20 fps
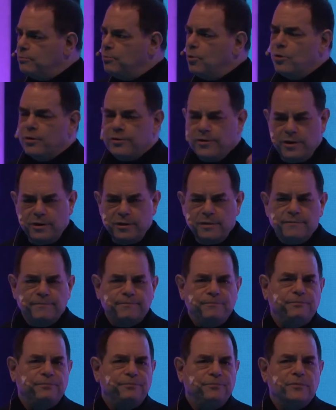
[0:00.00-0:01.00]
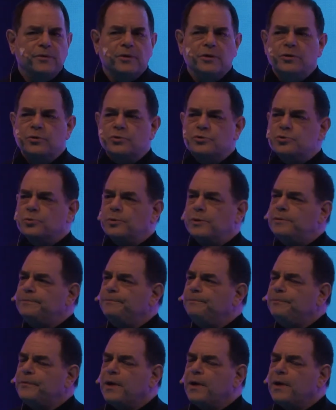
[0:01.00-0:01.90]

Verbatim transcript: more than usual,